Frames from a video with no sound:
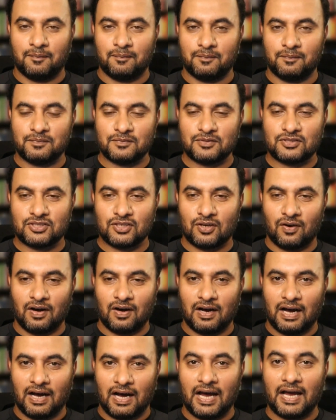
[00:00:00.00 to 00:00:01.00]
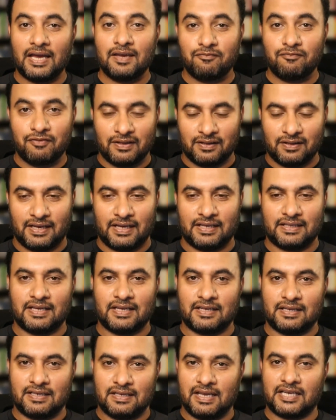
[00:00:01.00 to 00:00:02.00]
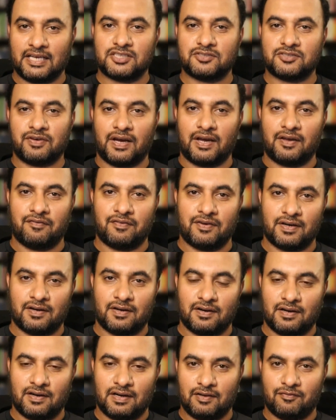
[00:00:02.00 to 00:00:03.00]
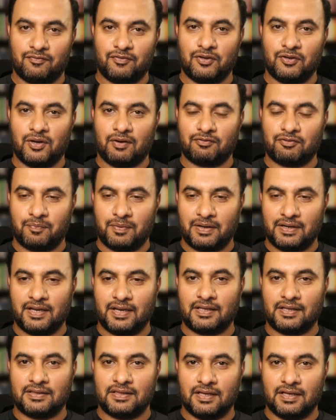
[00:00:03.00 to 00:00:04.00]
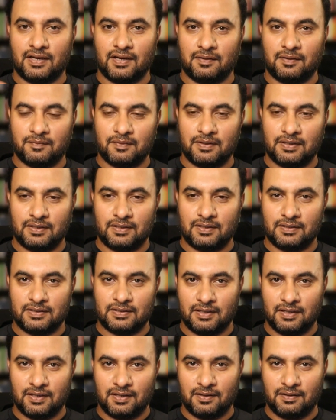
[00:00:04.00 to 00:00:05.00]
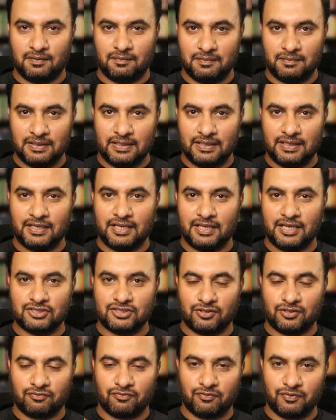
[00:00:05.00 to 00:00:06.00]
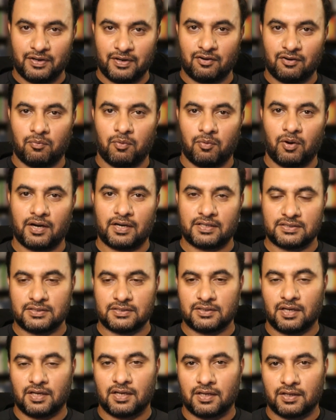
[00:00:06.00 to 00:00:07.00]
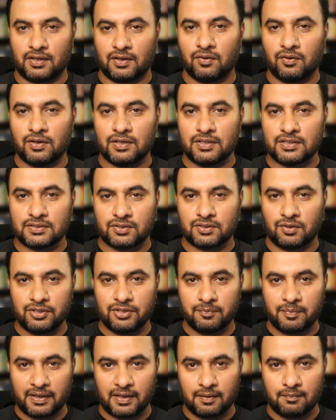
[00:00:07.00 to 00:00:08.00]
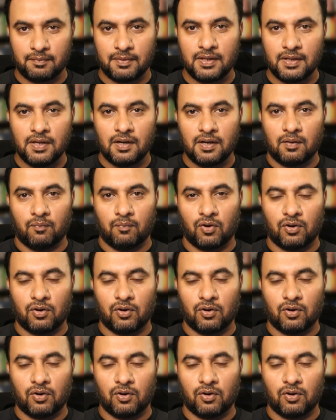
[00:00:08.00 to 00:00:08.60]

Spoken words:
So I feel like that next 5 year, if you have to predict the lineage of where robotics is gonna go, is going to become more